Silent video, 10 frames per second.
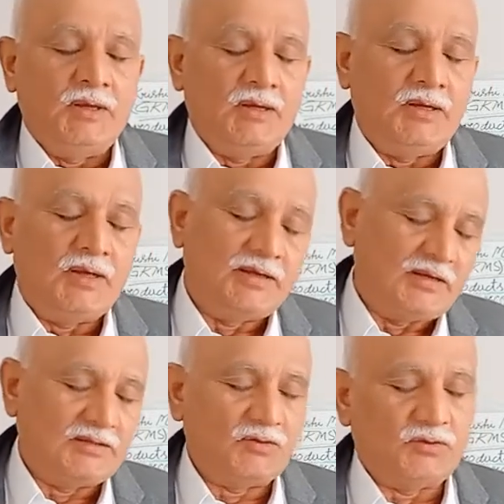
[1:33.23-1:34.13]

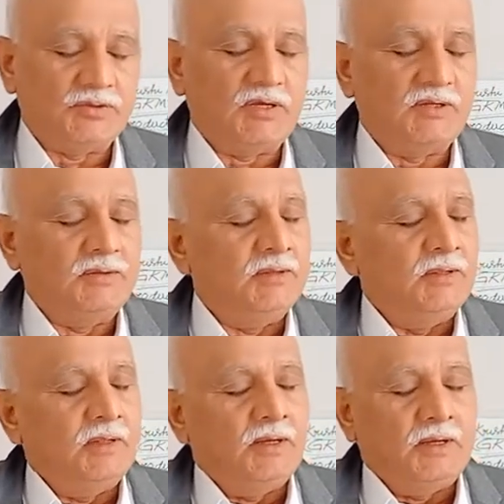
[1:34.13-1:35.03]
Agriculture course,
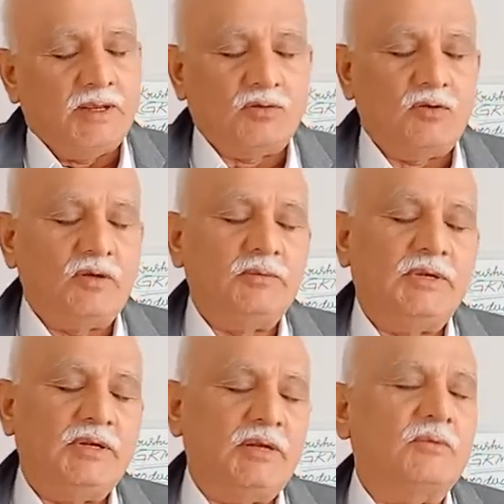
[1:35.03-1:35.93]

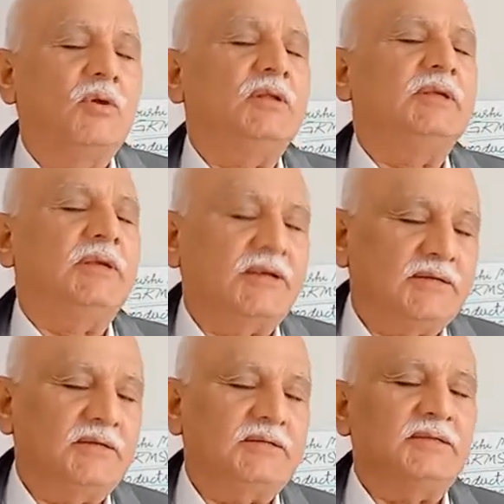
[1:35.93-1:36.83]
agronomy, entomology,
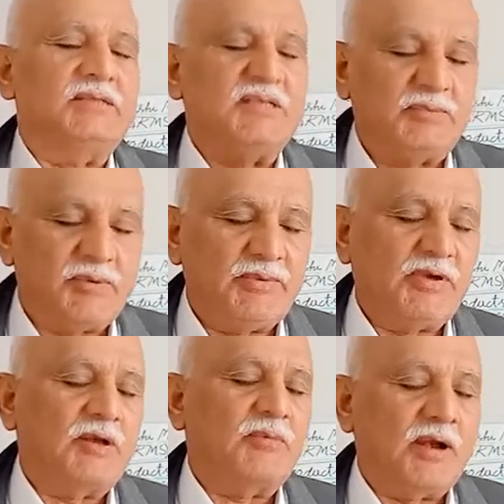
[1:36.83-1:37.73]
extension,
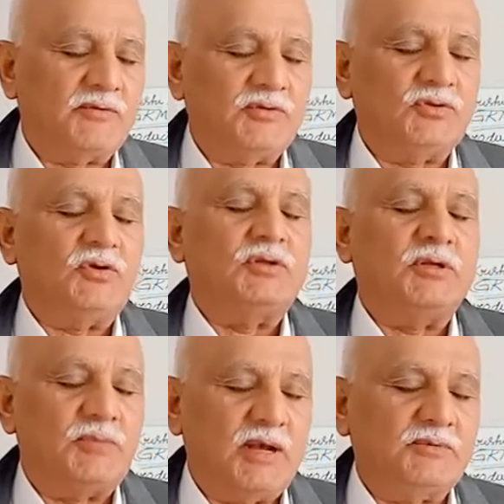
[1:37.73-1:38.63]
GPPR, plant
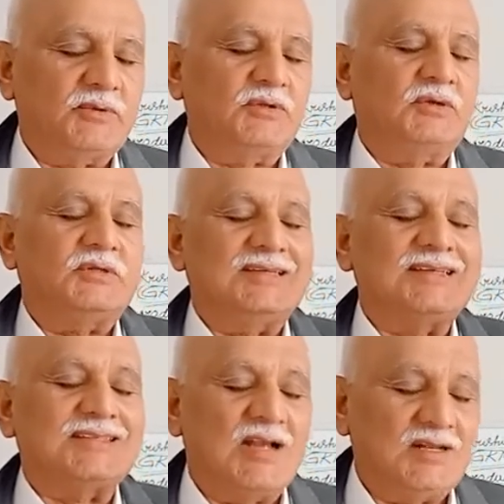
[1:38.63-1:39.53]
physiology, plant pathology,
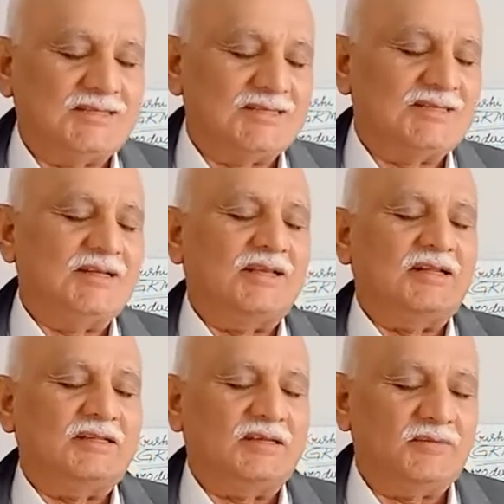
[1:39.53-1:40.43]
soil science and
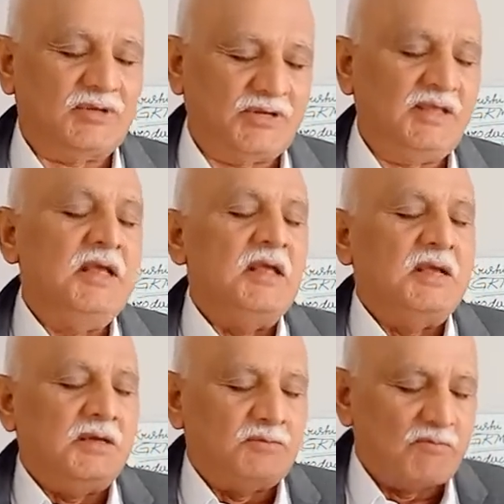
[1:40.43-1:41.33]
agriculture chemistry,
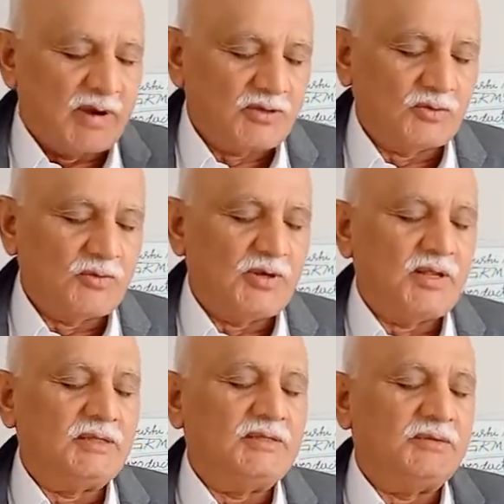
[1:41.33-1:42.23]

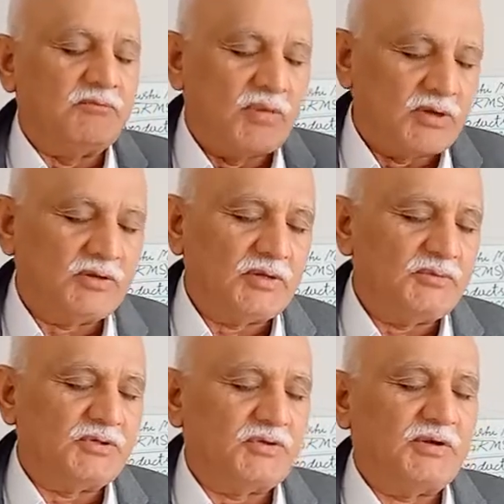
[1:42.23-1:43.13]
microbiology,
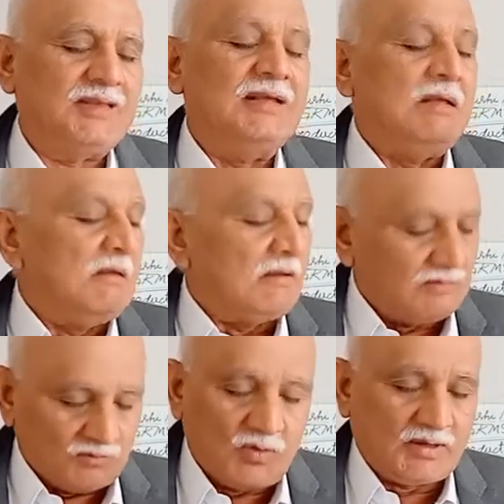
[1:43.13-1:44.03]
biochemistry,
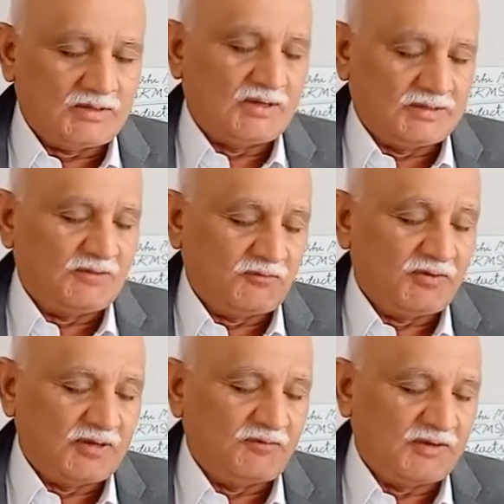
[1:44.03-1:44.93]
what are
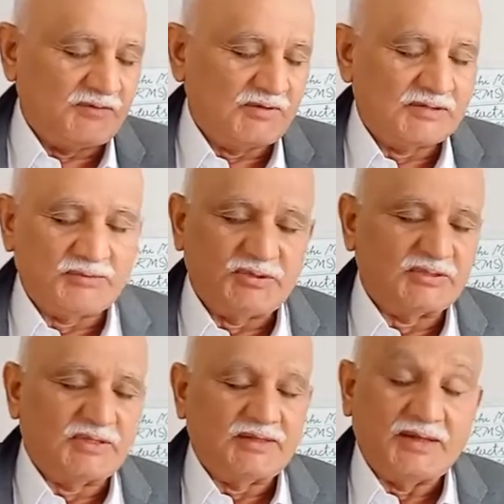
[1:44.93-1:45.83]
different
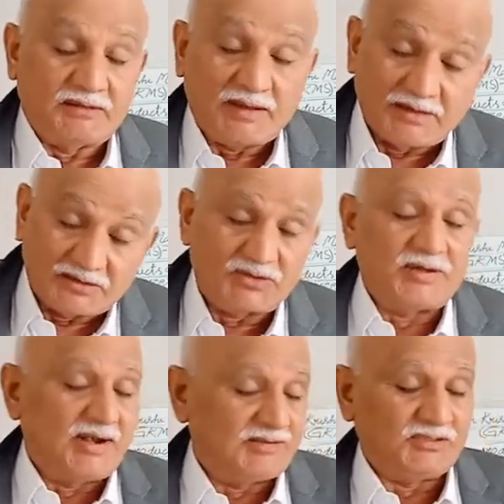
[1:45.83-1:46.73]
subjects are there, agriculture
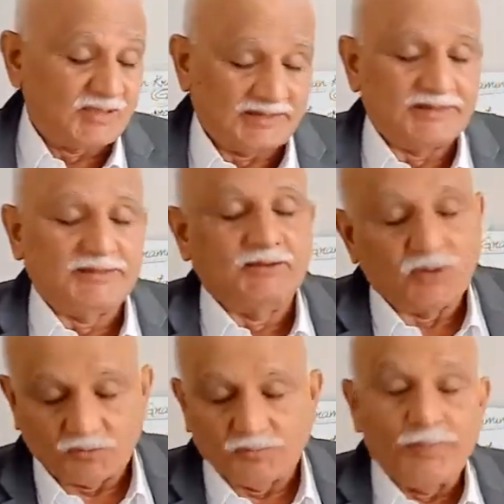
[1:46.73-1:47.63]
statistics, like that.
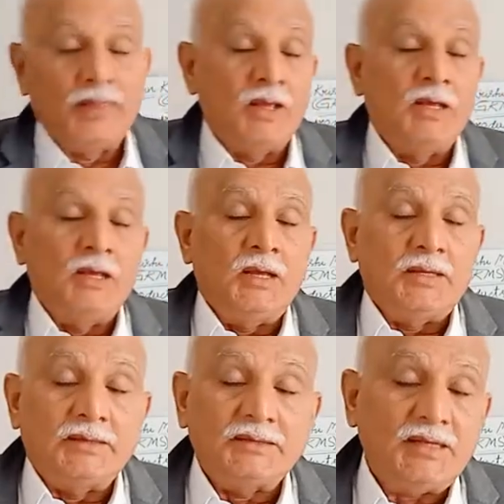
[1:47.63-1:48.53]
No,
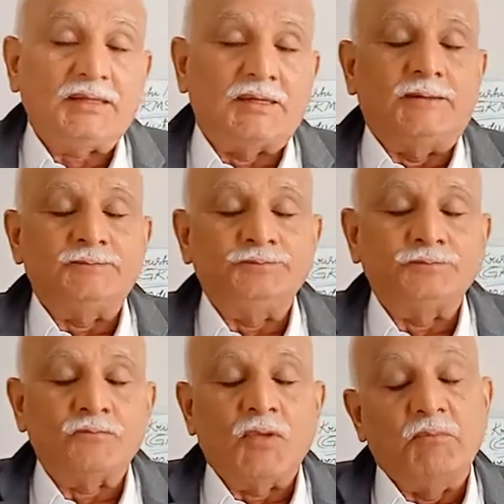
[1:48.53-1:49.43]
in that,
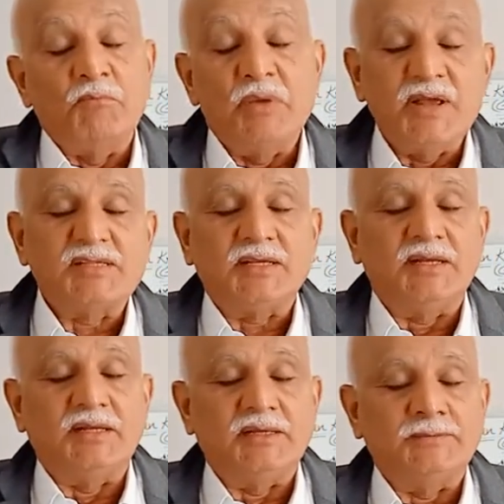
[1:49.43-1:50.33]

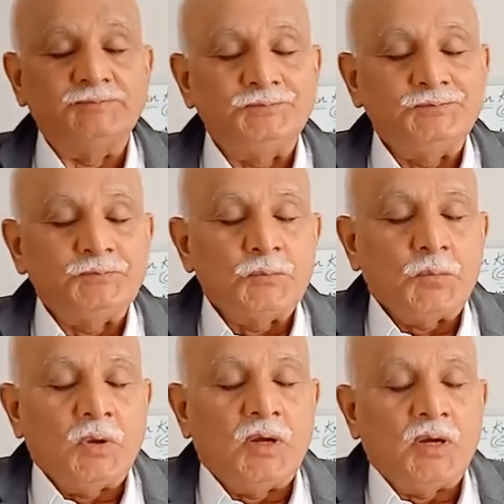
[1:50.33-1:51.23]
basically,
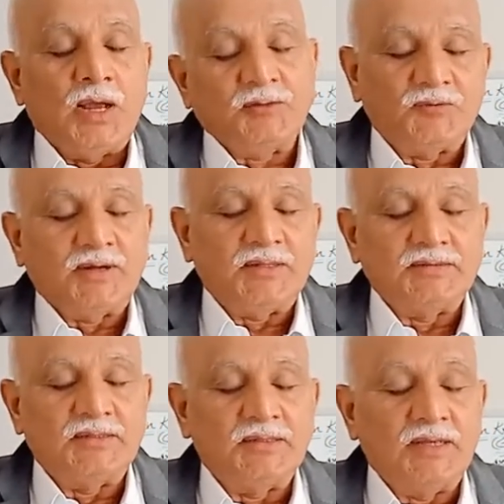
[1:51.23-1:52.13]
as far
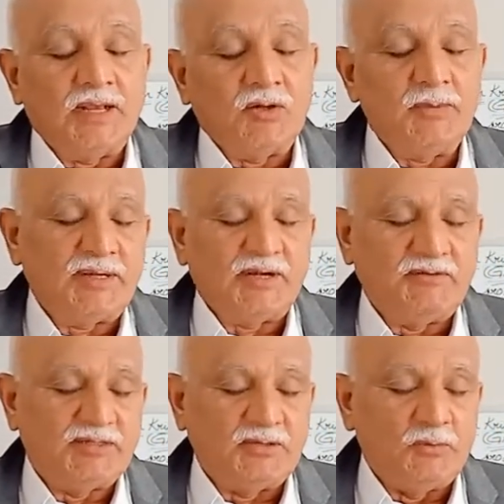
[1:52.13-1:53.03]
as Agromet
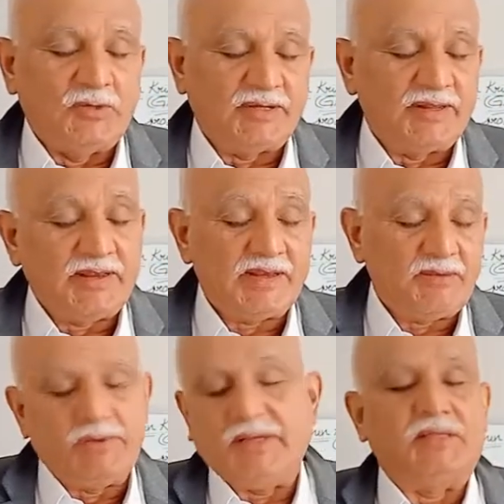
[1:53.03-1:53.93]
Advisory Bulletin
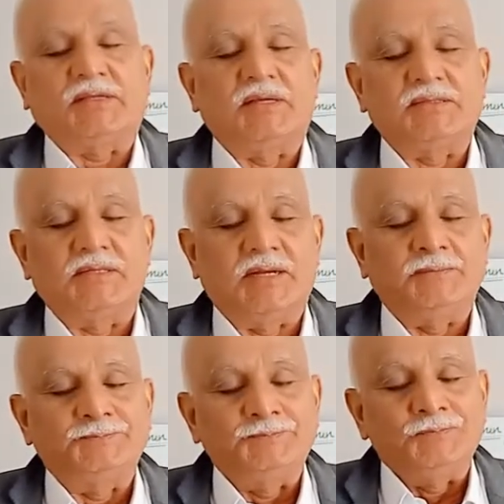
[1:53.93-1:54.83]
AAB is
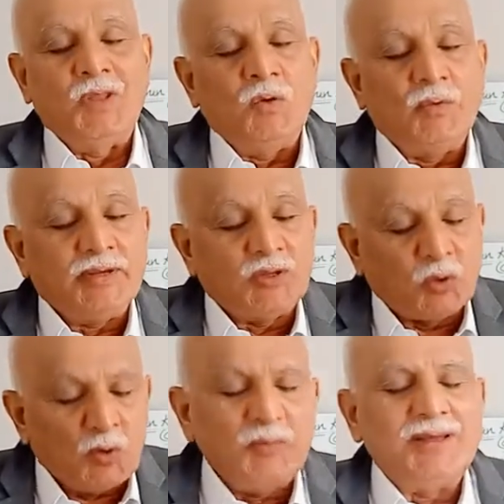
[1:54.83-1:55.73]
concerned, we
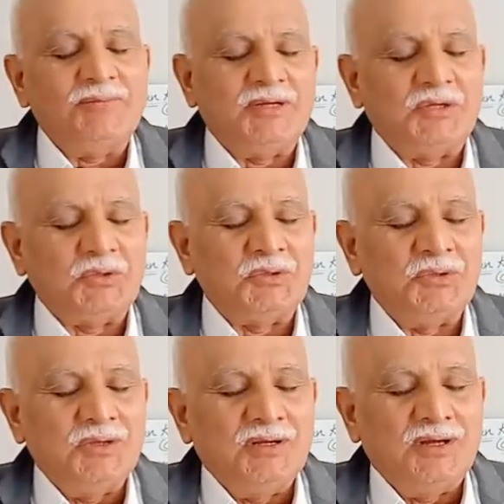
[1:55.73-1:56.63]
group them
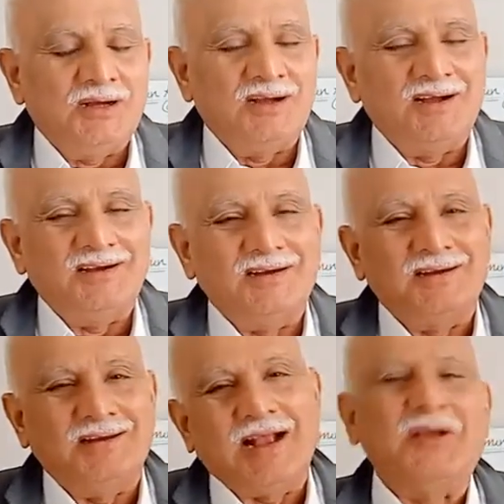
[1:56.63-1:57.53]
into
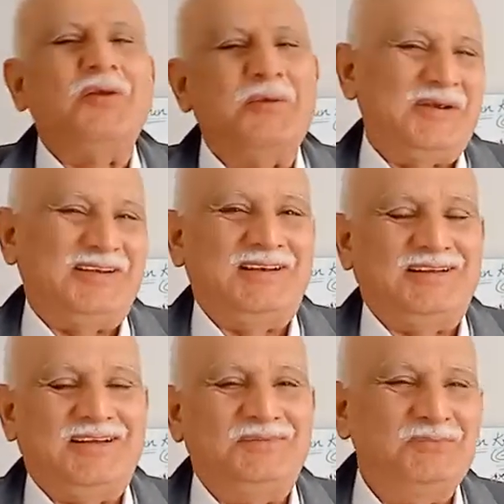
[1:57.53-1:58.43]
agronomic
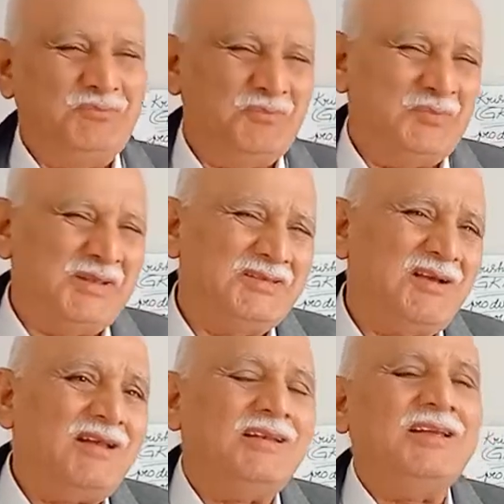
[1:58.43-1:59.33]
data.
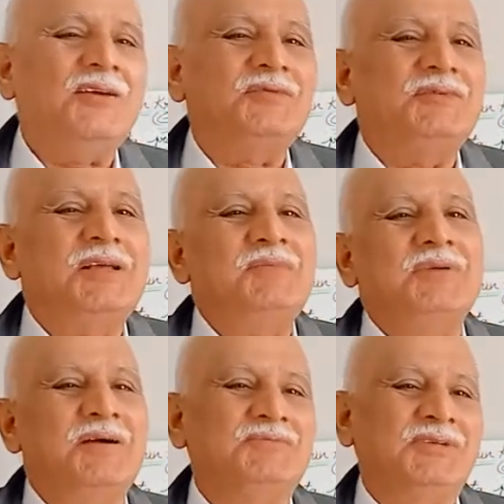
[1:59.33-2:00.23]
Majority of them
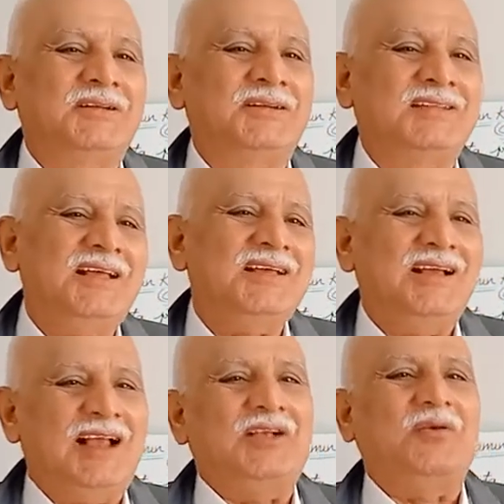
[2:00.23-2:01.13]
comes under the
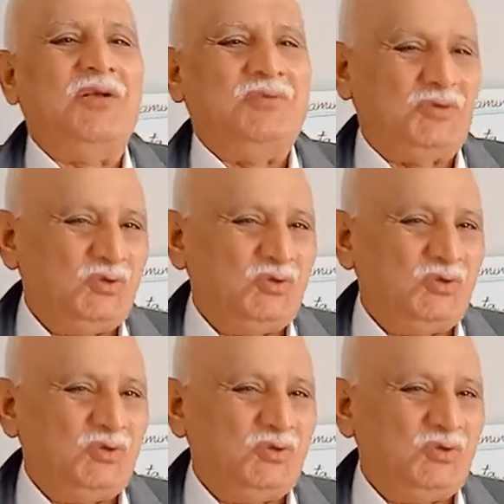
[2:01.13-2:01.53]
agronomy.